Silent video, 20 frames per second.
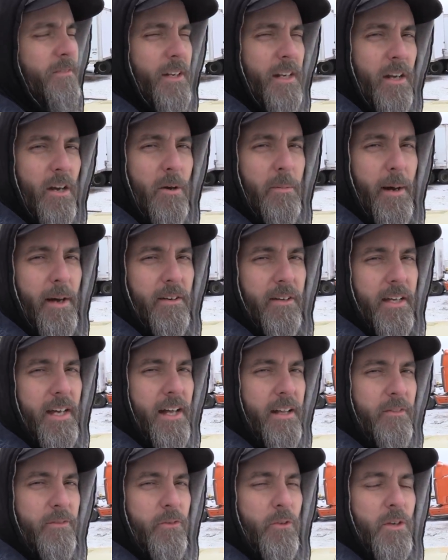a video about
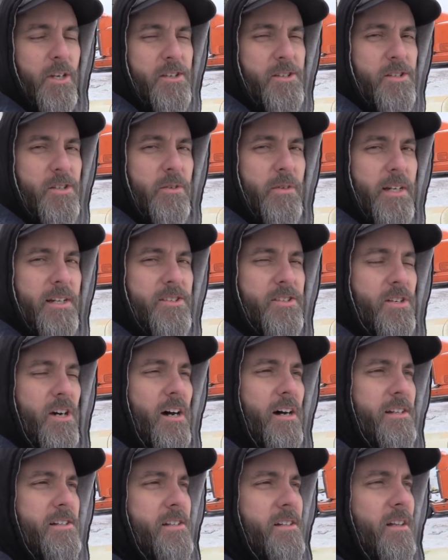California's new
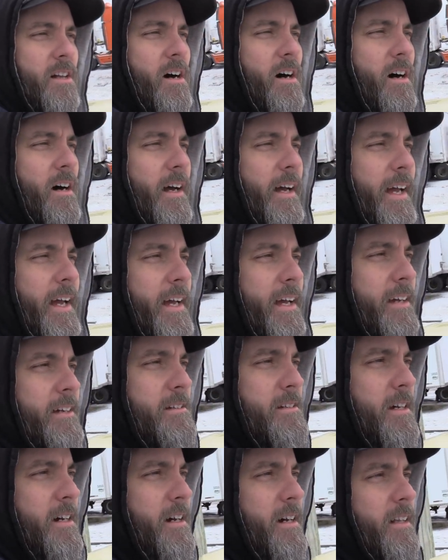exhaust law
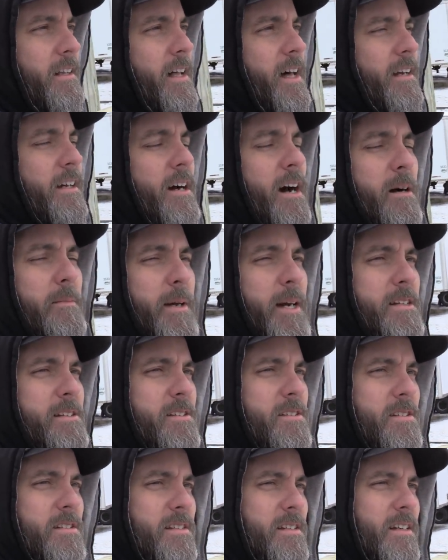and a lot of
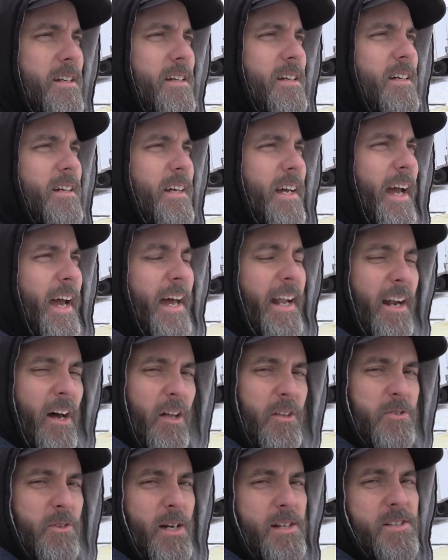comments, and
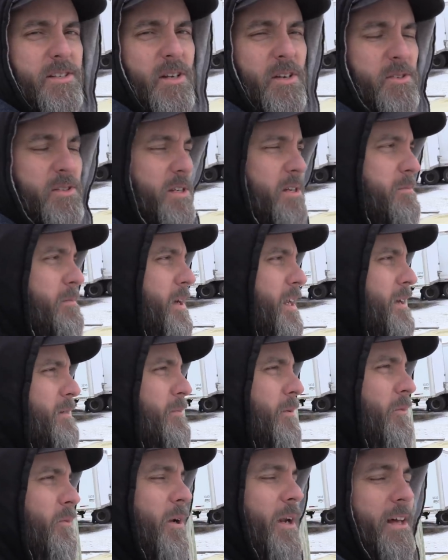I'll address those in a minute.
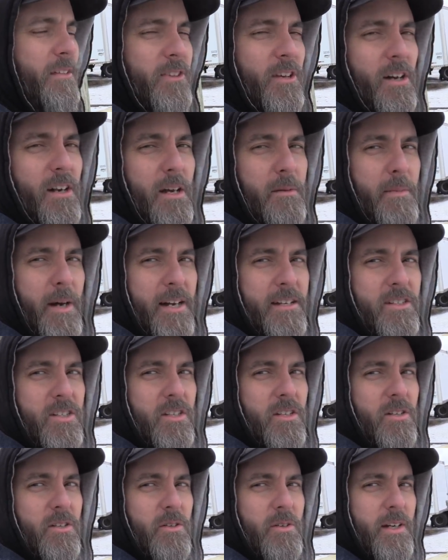But what I thought I might
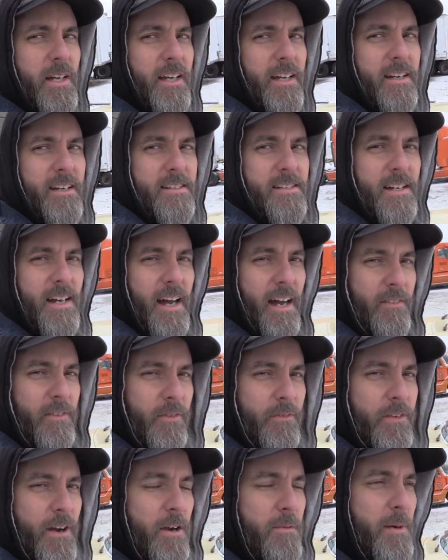do is I have
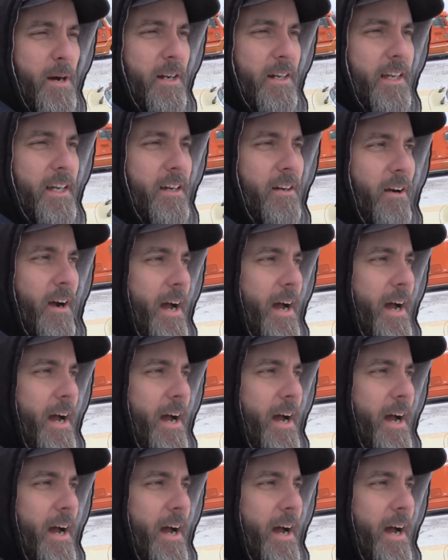the Fairmont here